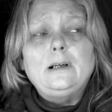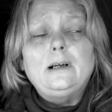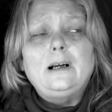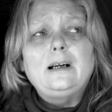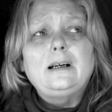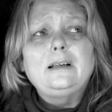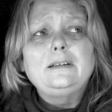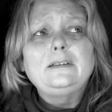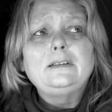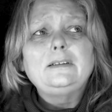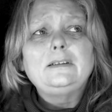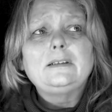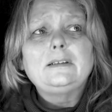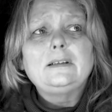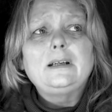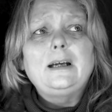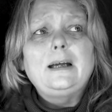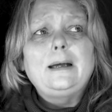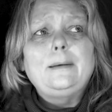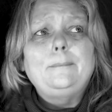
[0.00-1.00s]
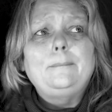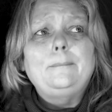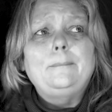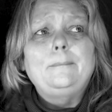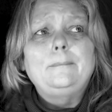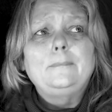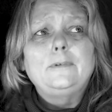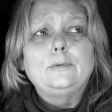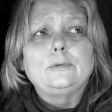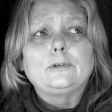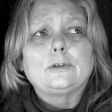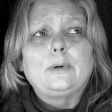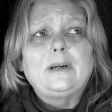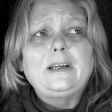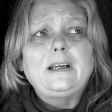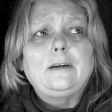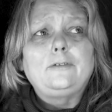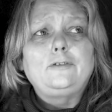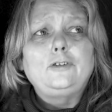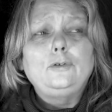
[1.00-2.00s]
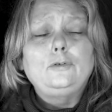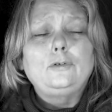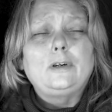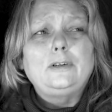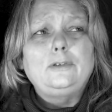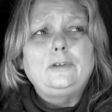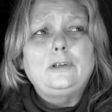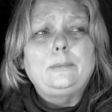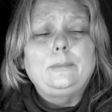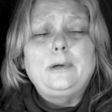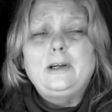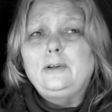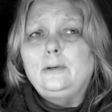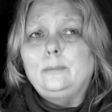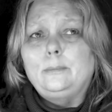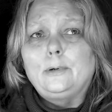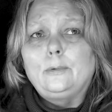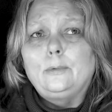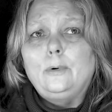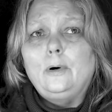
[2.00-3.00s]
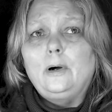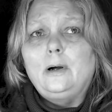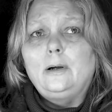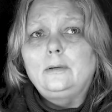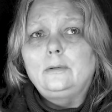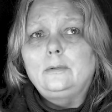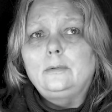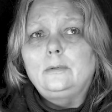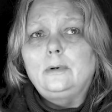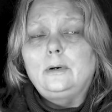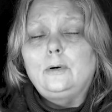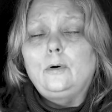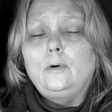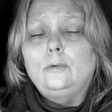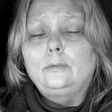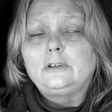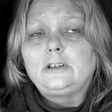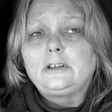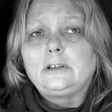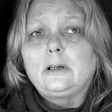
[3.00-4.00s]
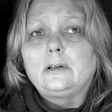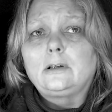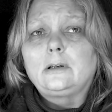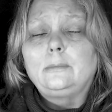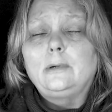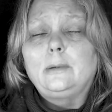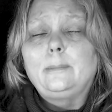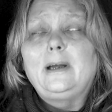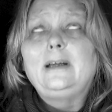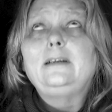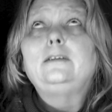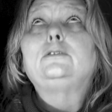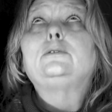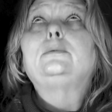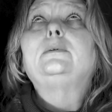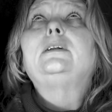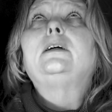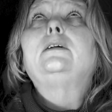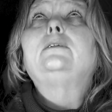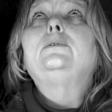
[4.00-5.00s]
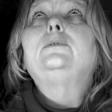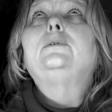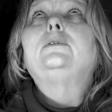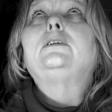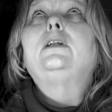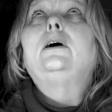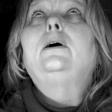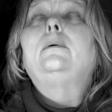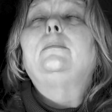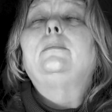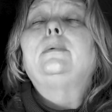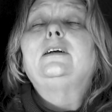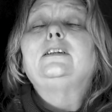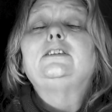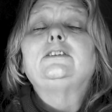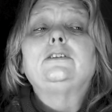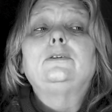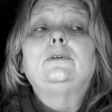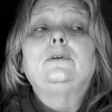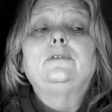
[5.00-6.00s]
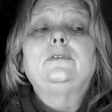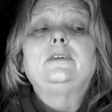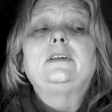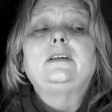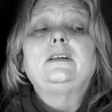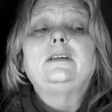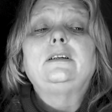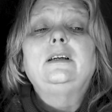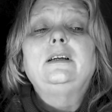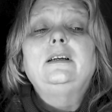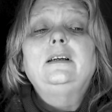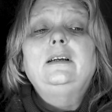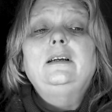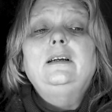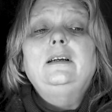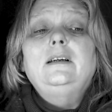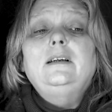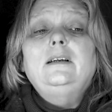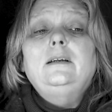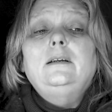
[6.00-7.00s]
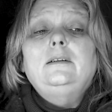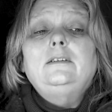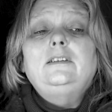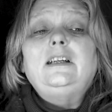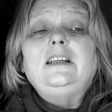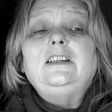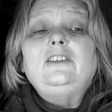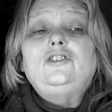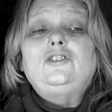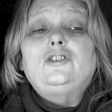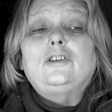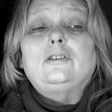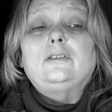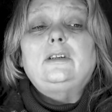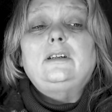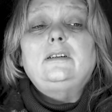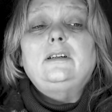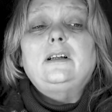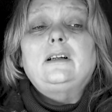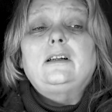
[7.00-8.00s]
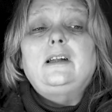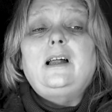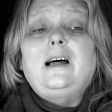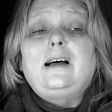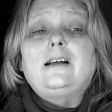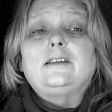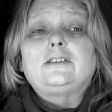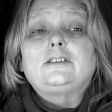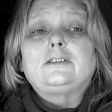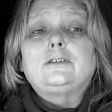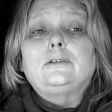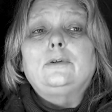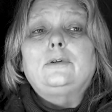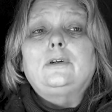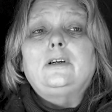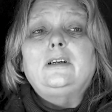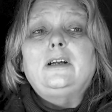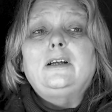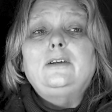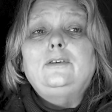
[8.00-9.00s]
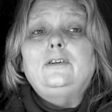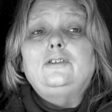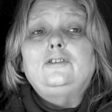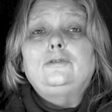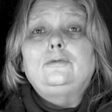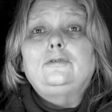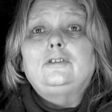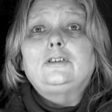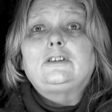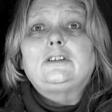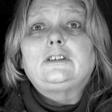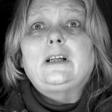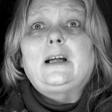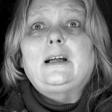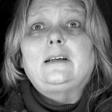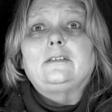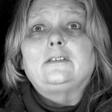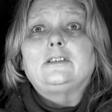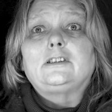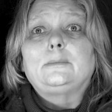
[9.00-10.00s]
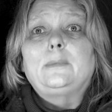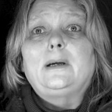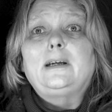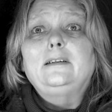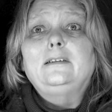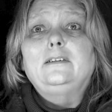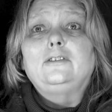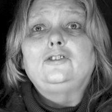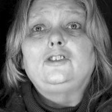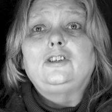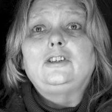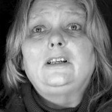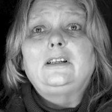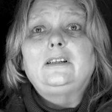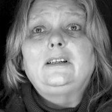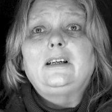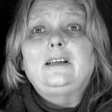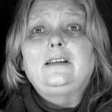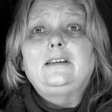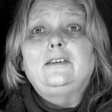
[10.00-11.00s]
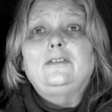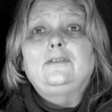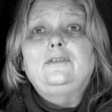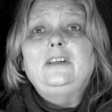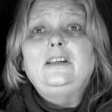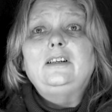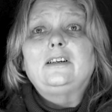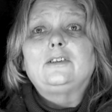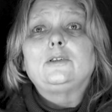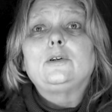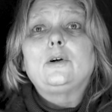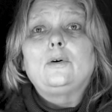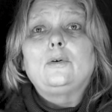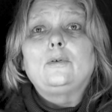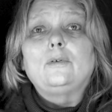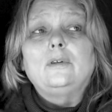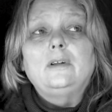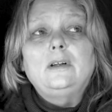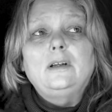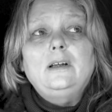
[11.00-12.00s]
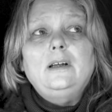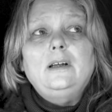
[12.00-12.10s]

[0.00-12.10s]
and there was quite a few round about, but what always stuck in my mind is when I looked up, I saw the teacher in the class looking out, and she was just standing smiling, she didn't intervene at all,